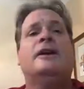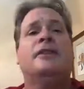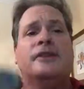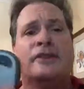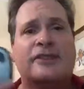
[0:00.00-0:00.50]

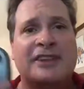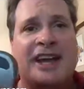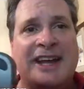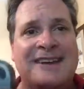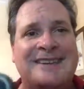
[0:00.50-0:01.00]
This is
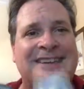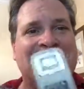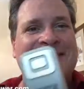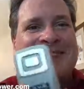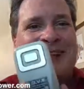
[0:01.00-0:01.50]
light,
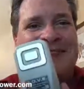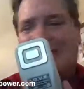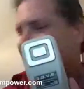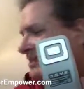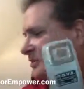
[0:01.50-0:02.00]
in this
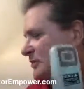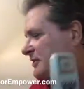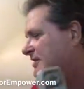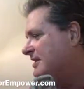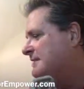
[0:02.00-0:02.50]
case, it's
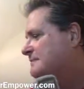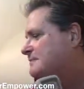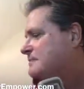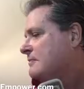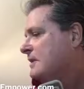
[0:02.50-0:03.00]
electricity.
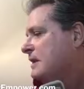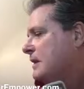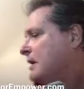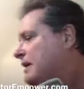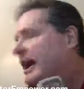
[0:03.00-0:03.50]

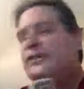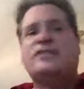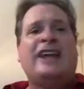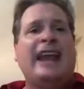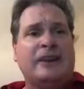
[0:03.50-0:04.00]
Now, the
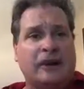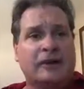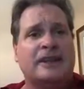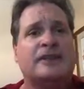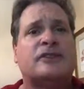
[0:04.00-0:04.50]

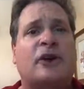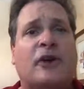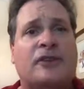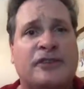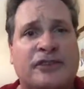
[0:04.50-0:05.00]
scanar is
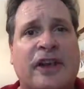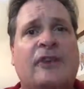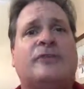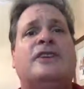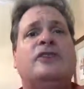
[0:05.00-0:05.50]
called a
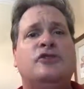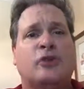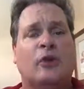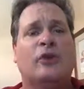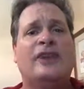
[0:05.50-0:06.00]

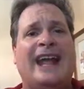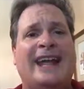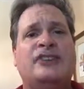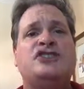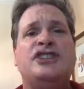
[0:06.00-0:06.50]
self-controlled
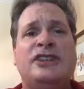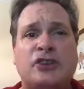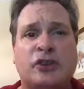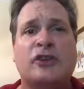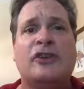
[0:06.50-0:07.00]
energy
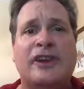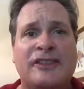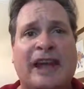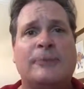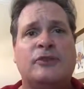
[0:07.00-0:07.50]
neural
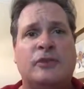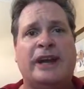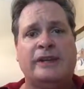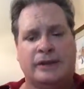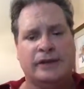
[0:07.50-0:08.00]
adaptive
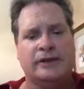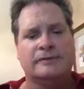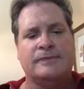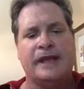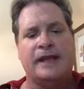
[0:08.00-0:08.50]
regulator,
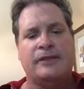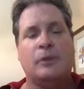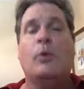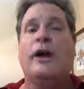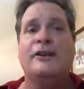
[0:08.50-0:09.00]
and
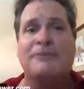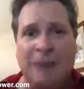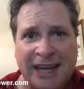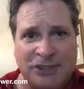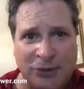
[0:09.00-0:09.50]
the one of
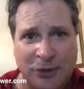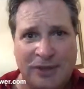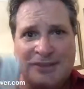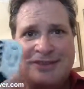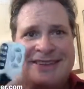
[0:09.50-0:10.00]
my
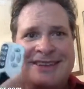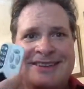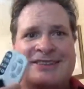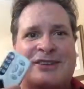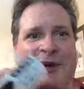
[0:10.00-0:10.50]
choice
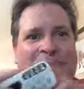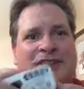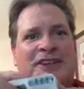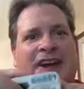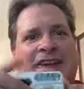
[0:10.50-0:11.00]
is called
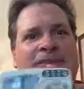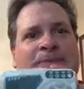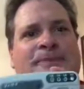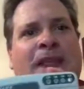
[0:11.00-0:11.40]
the Dove.